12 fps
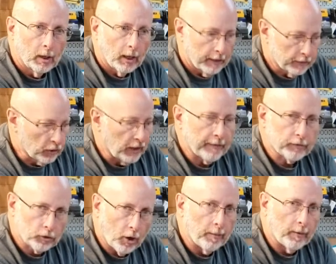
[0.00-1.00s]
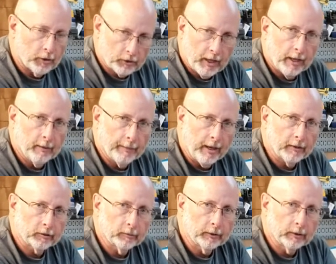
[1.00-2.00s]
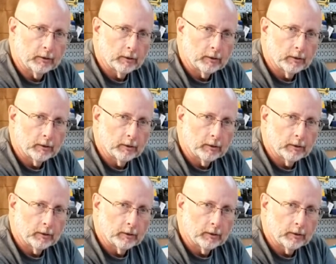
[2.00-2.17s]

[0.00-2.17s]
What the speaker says: it's going to have saw marks on it possibly.